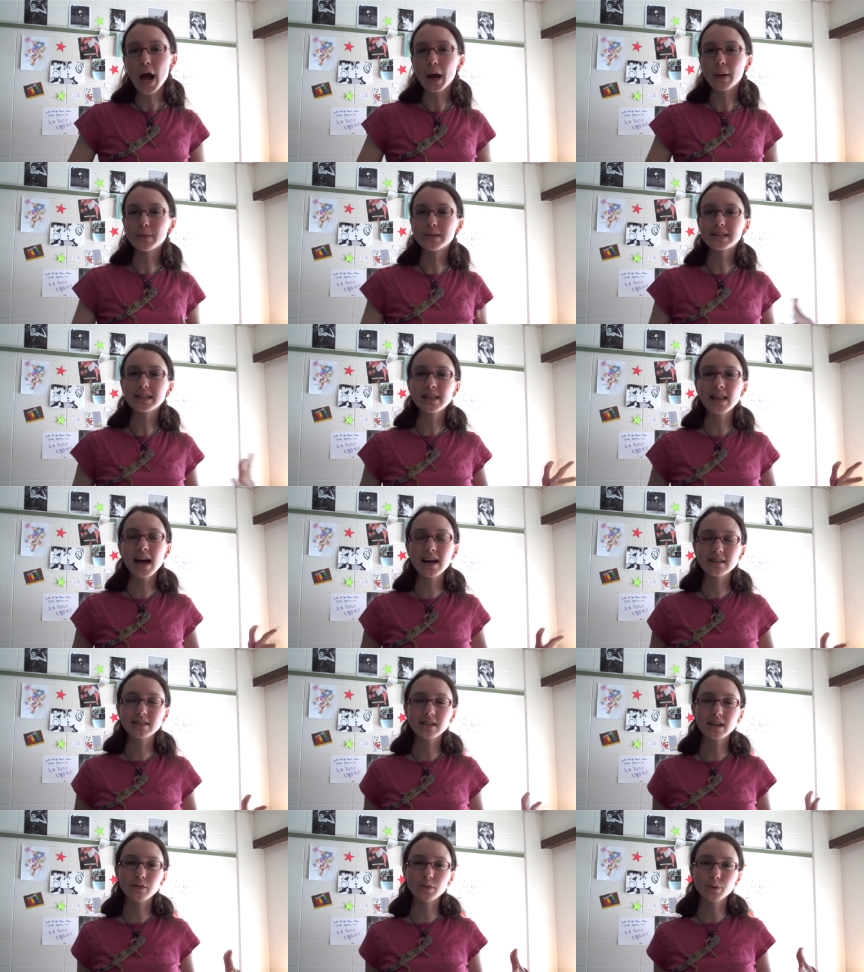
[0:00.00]
I went to
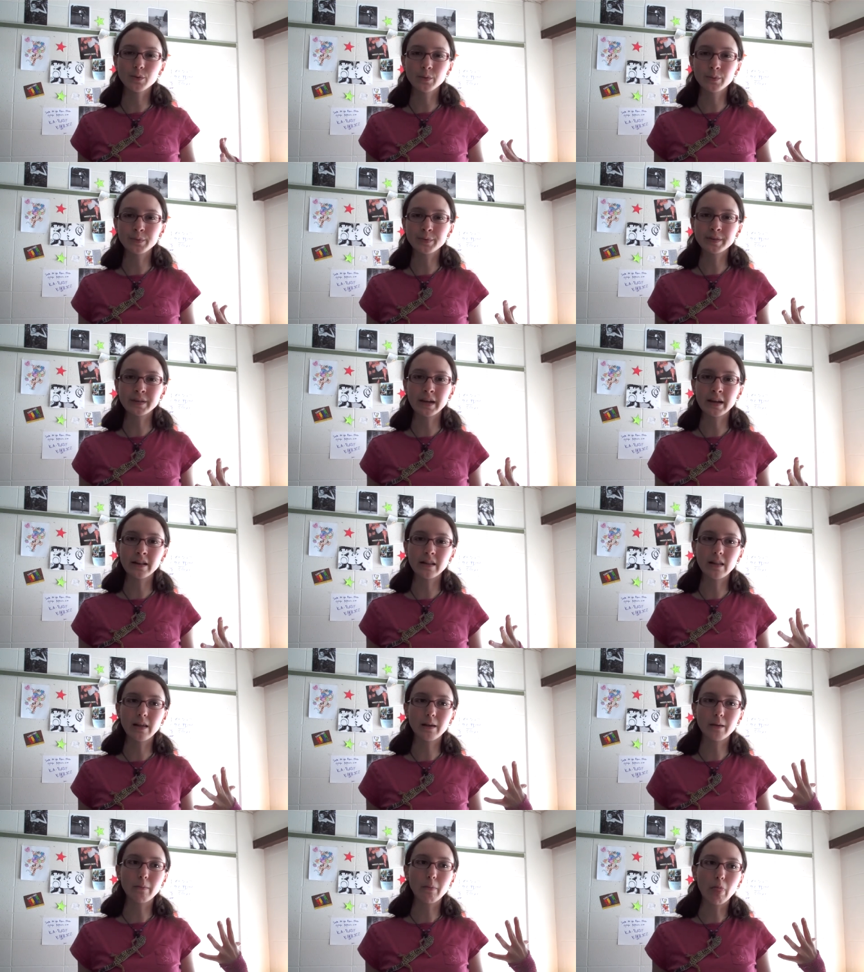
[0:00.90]
class and everyone was kind of
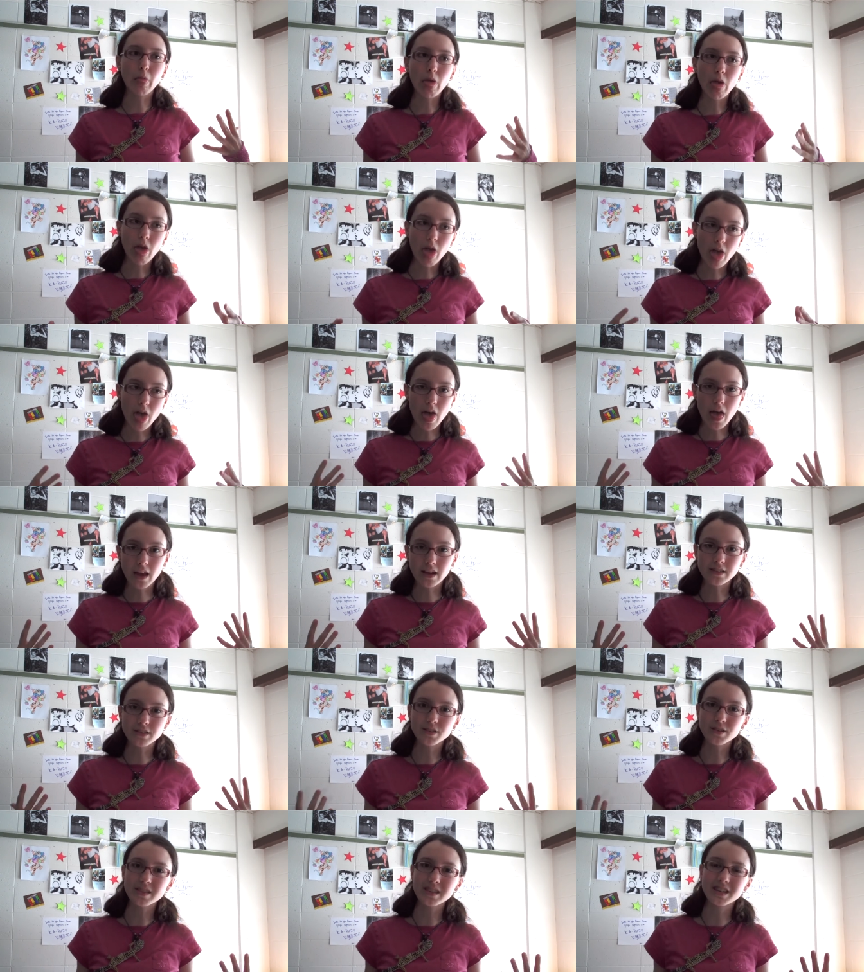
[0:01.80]
like, meh,
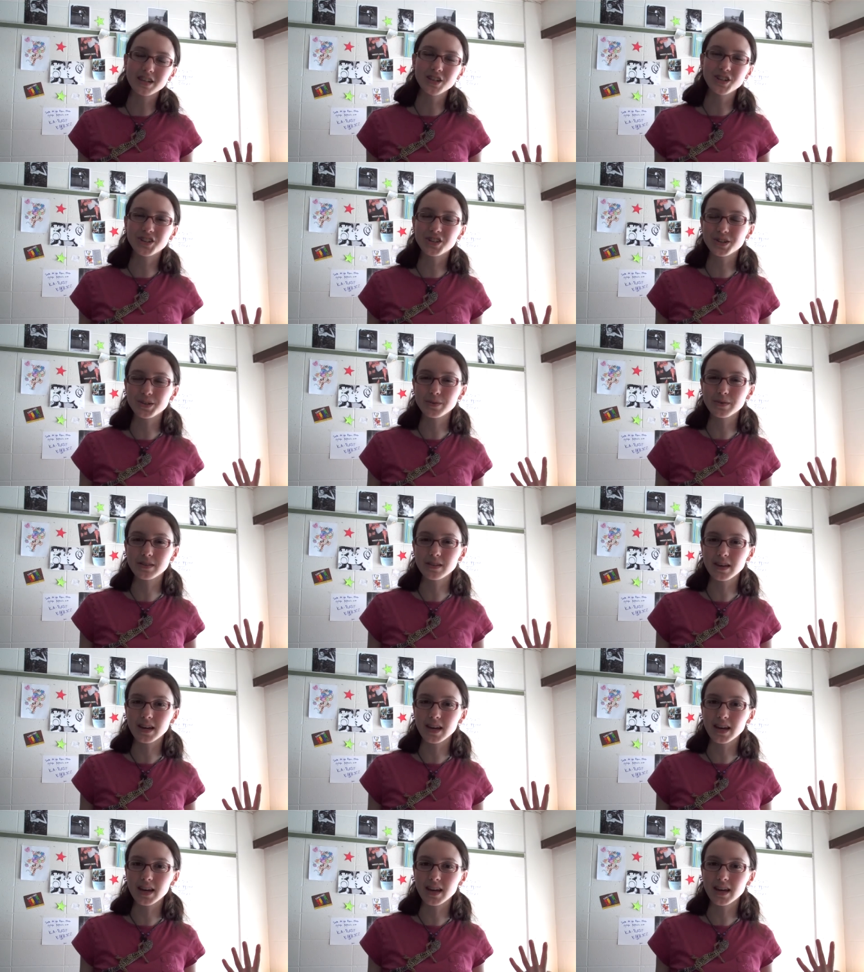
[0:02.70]
and so the teacher was
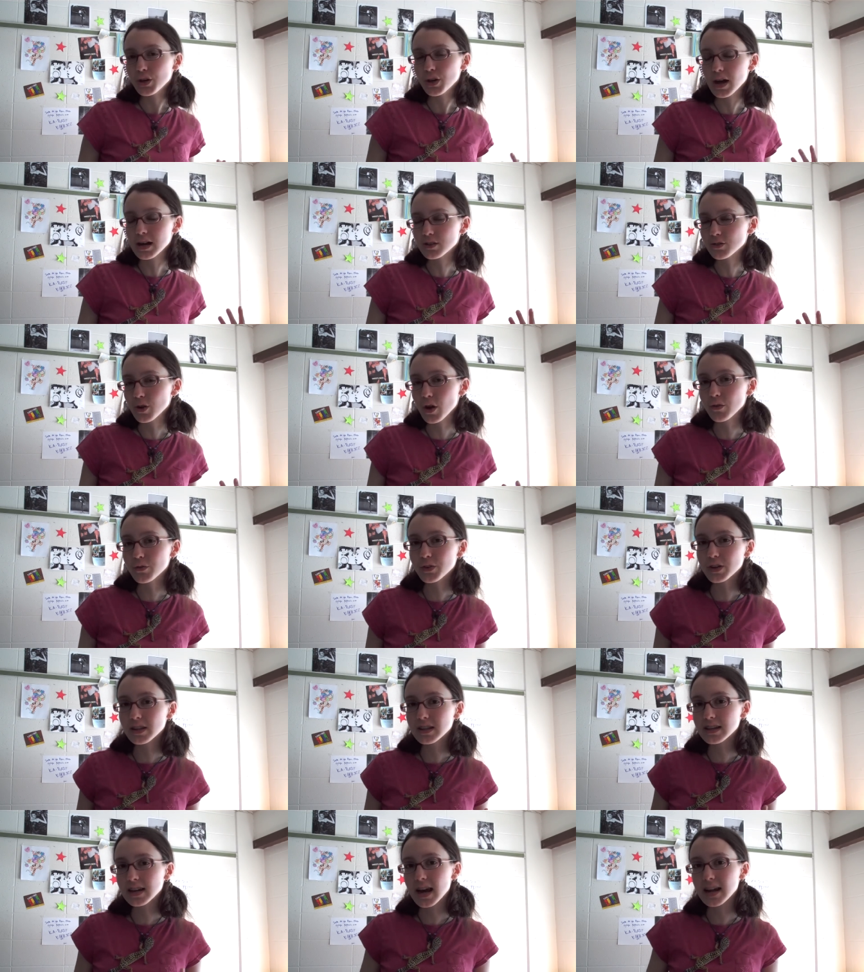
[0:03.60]
like, you guys are all
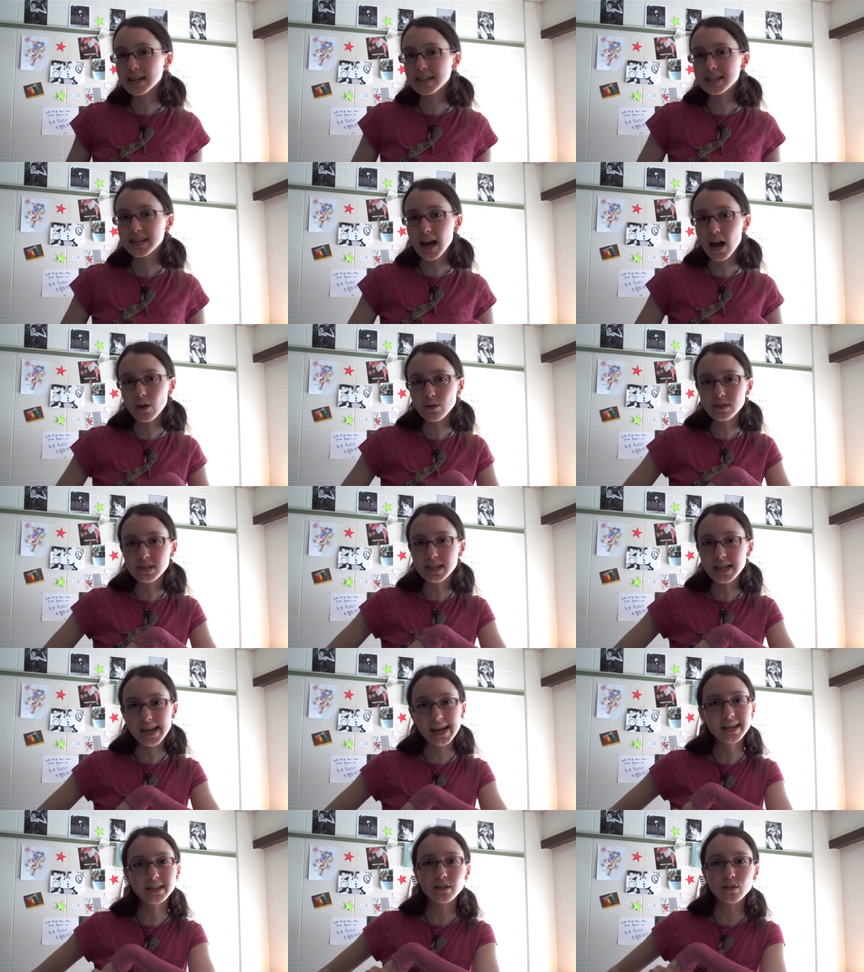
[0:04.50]
feeling kind of down
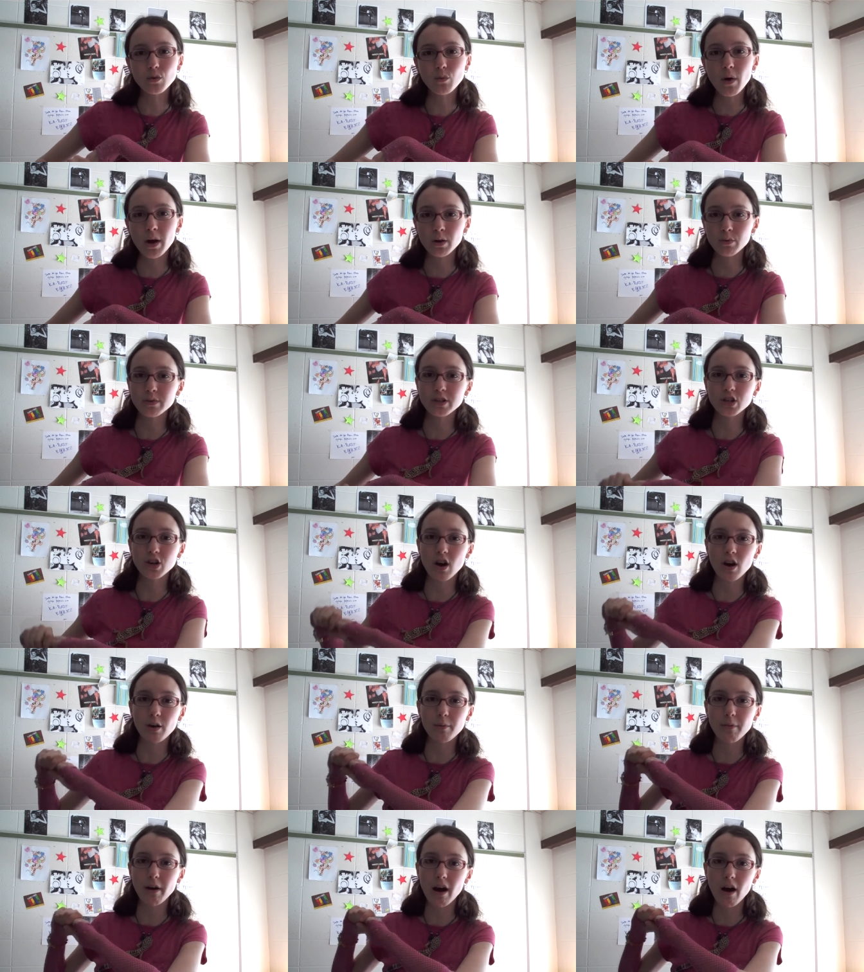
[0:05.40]
today, so why don't we
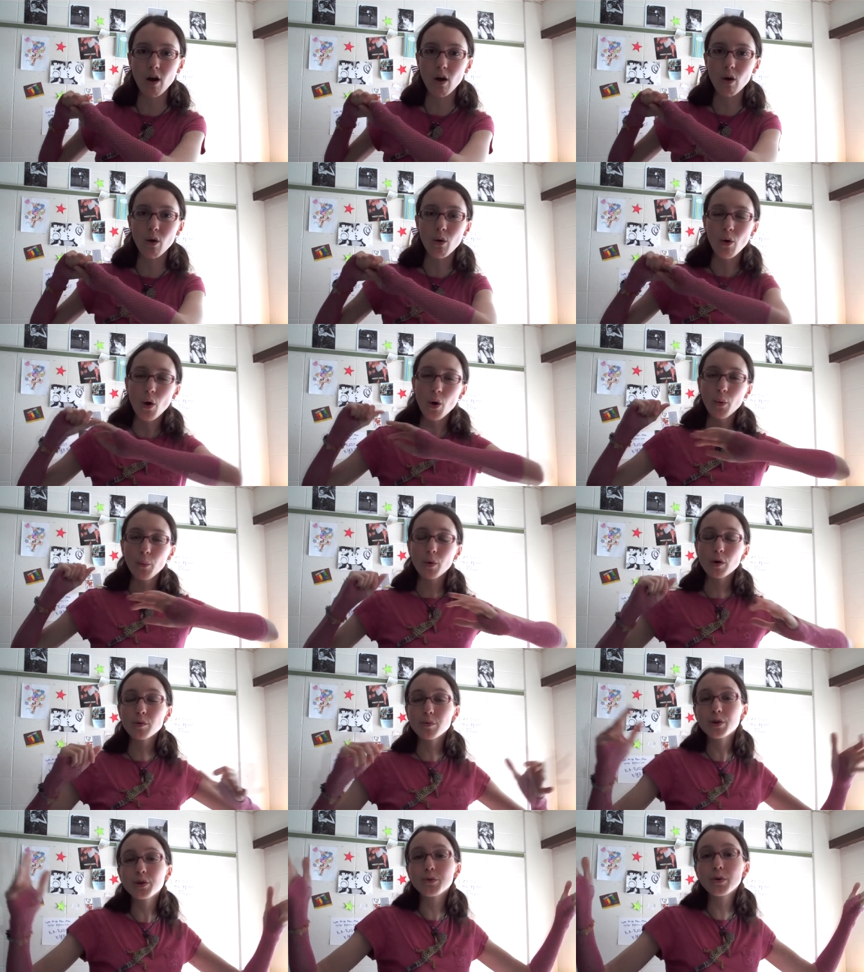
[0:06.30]
talk about
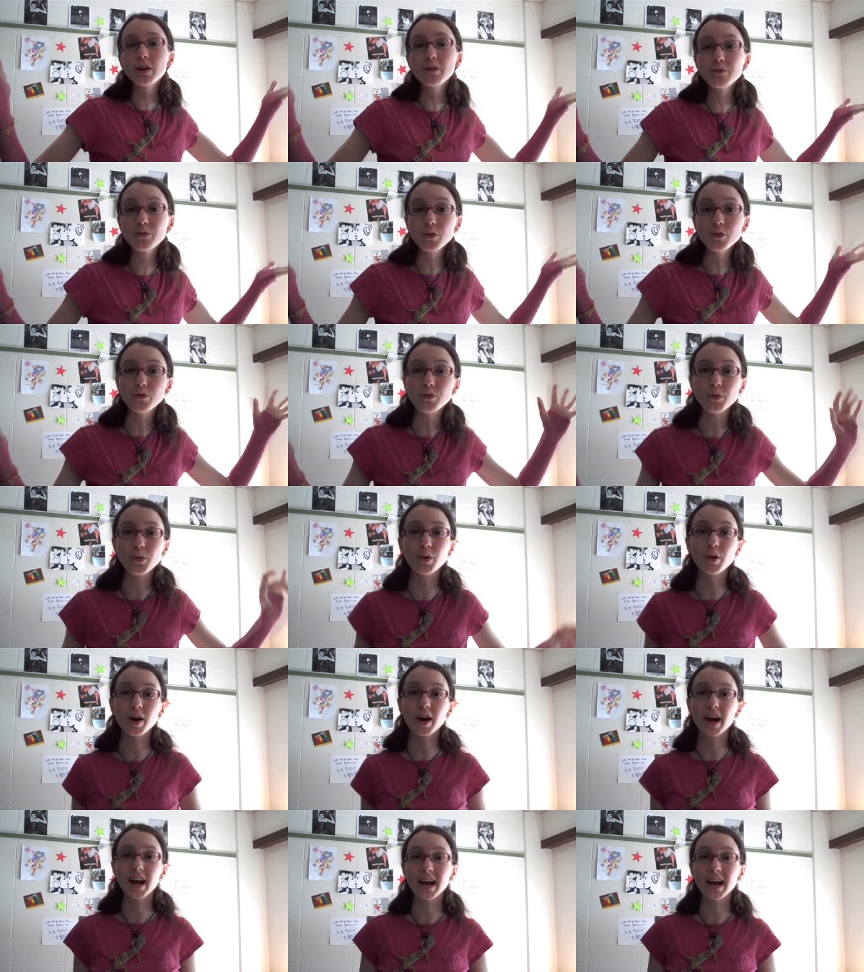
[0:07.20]
what are we grateful for?